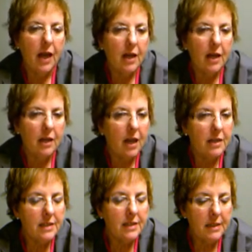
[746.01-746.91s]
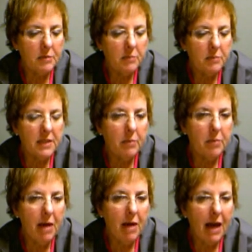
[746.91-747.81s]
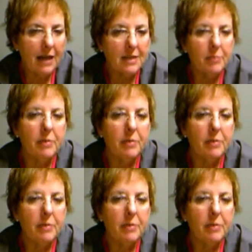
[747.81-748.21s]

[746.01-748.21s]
And a lot of the symptoms can be masked